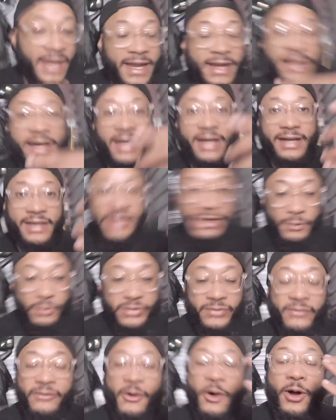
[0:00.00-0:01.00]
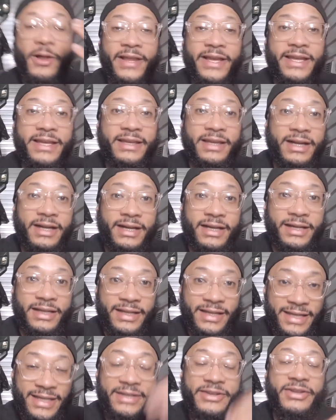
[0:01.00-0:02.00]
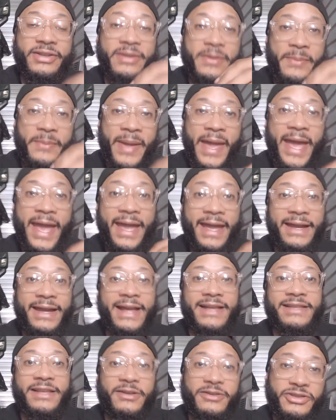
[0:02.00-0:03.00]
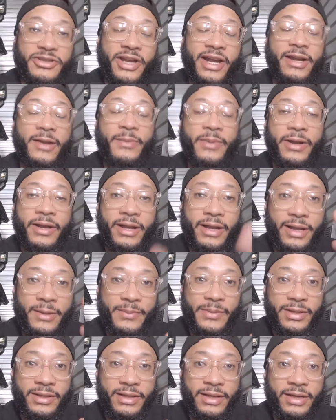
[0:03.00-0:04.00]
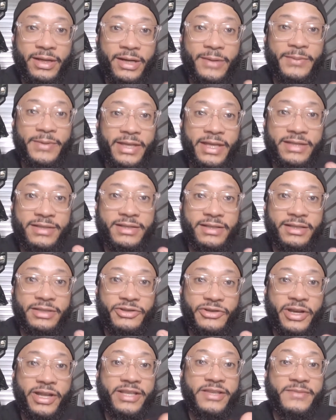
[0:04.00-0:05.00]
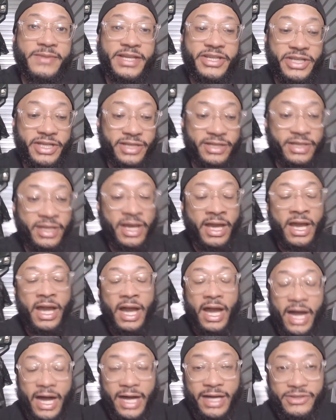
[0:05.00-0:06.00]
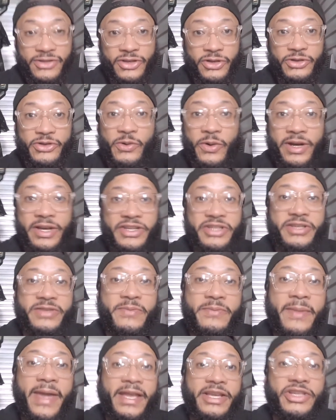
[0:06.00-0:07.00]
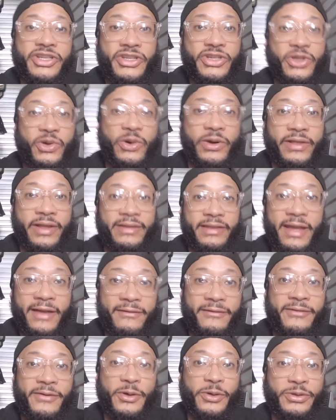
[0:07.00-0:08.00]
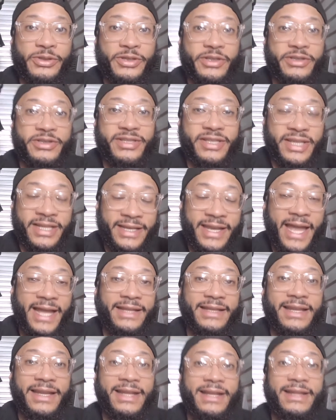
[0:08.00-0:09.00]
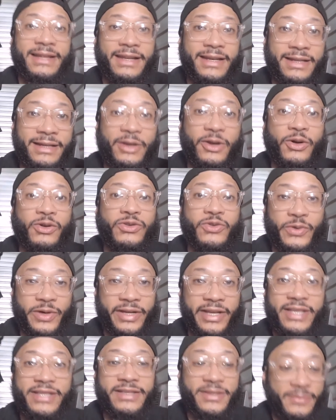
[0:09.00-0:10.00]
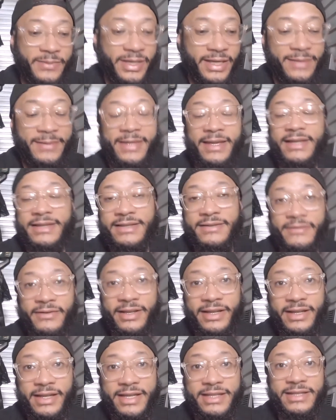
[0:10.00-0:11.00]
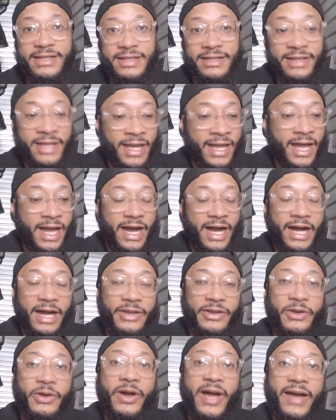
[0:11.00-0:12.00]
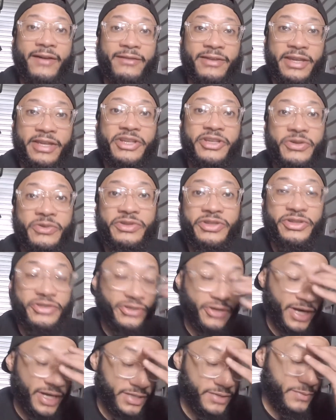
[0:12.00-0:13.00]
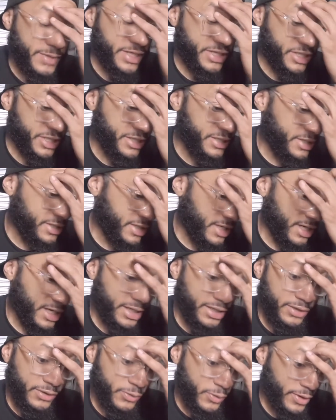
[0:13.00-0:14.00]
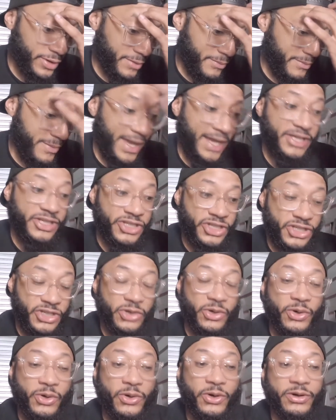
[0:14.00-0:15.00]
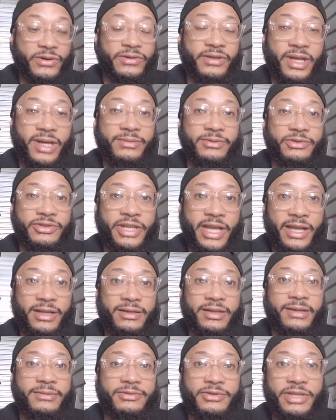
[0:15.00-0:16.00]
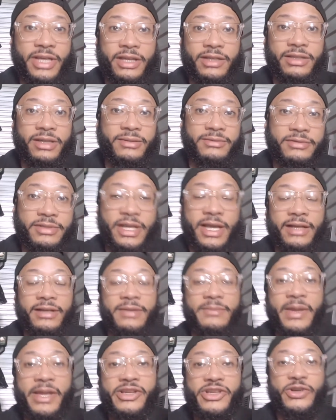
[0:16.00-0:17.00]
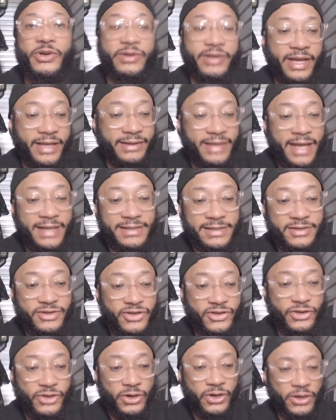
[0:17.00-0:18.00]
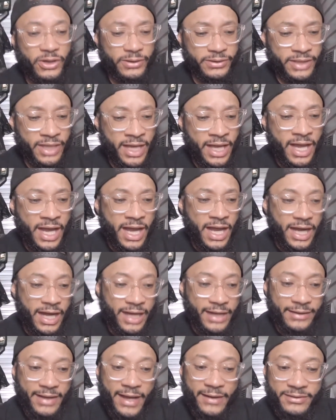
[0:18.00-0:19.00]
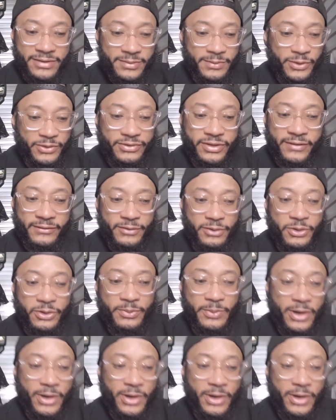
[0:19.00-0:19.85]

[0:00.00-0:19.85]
and it was falling into the pan as I was trying to put it up against the transmission. So you want to just make sure that that filter is connected and it goes where it needs to be, because if it isn't, you'll have an issue with your transmission. You want to make sure, double check to make sure that that's installed. That was the most difficult